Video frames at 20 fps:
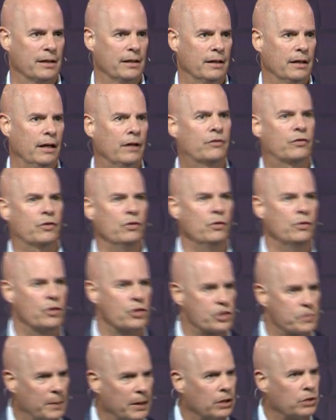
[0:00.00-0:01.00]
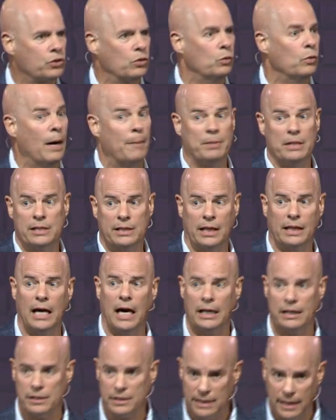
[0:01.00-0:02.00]
it's through the spiritual weapons that
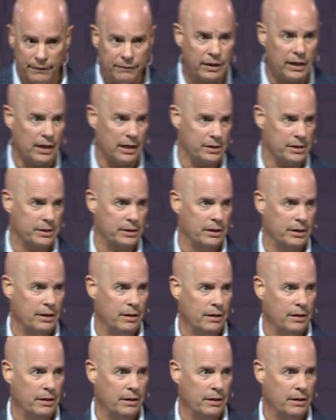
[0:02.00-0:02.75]
God has given us